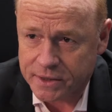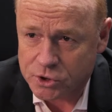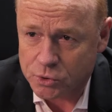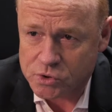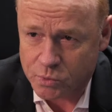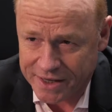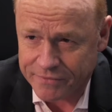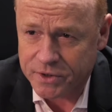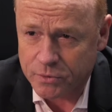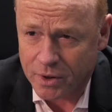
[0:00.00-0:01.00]
can choose
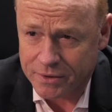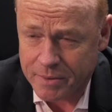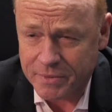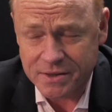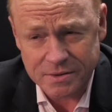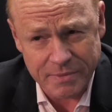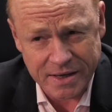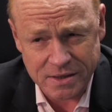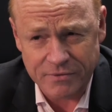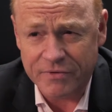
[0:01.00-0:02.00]
whatever you want. That
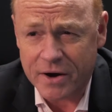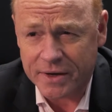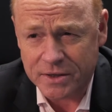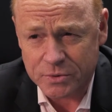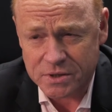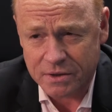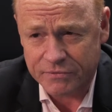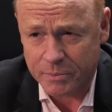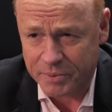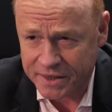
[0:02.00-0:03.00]
makes it very interesting
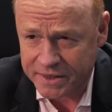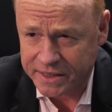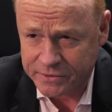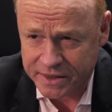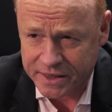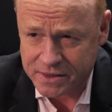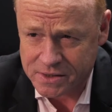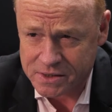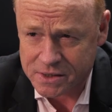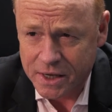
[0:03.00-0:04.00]
for pediatric
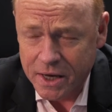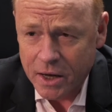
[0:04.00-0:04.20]
cases